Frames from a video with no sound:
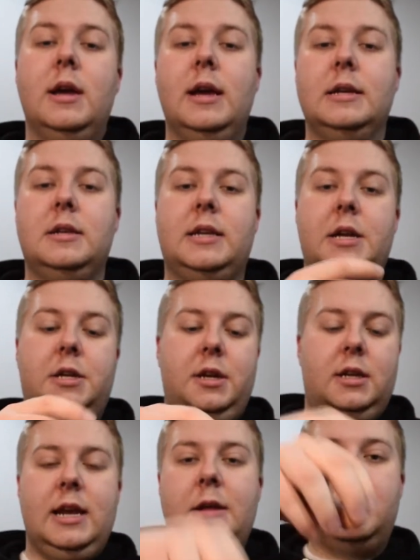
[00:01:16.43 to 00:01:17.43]
is essentially
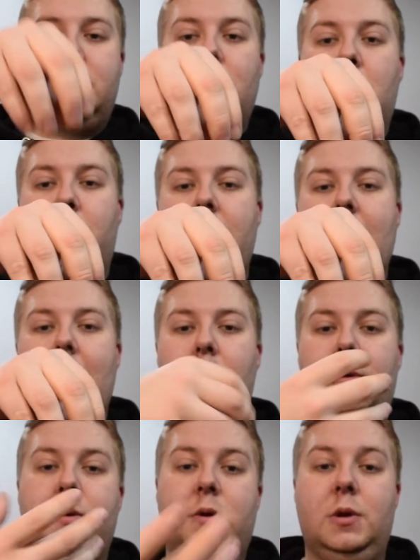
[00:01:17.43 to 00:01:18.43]
you take the snow grate out,
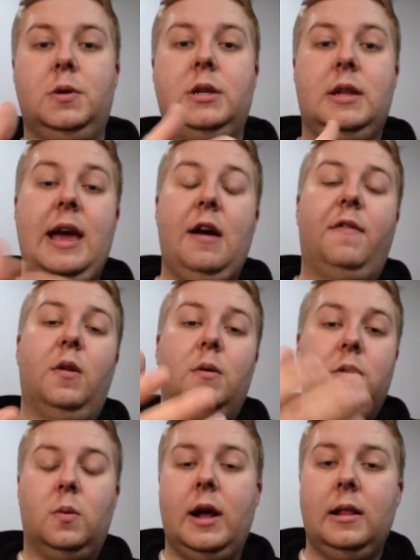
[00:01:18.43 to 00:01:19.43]
which reduces the airflow
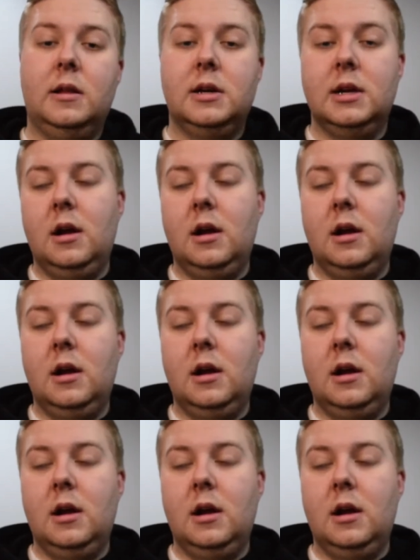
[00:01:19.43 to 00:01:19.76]
as well,